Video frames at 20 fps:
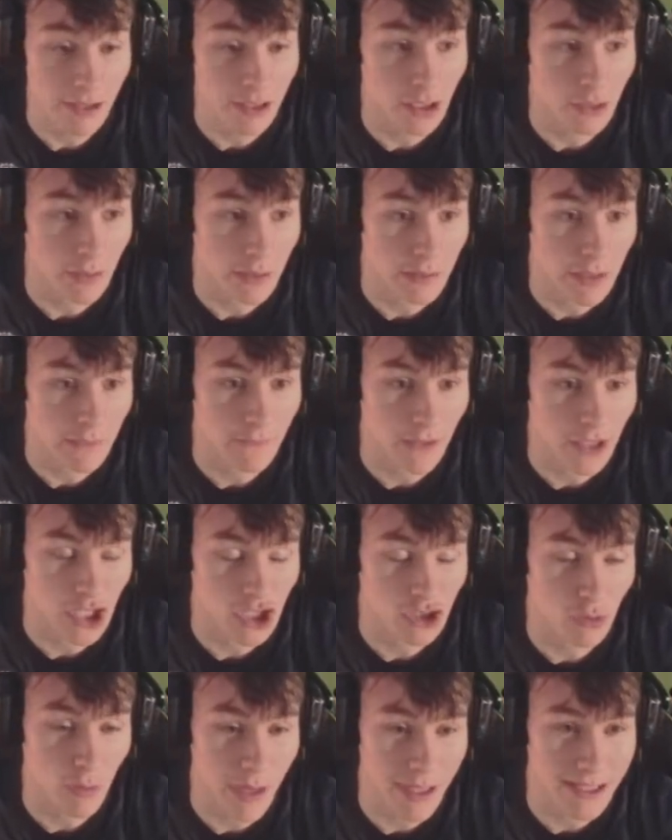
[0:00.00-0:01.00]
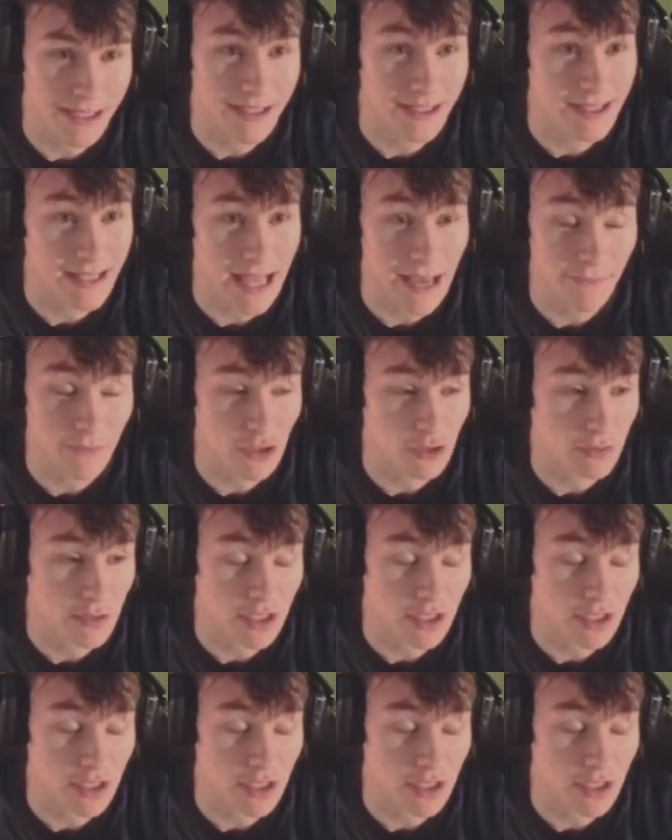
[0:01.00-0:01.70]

You know, he finished 20-7, so he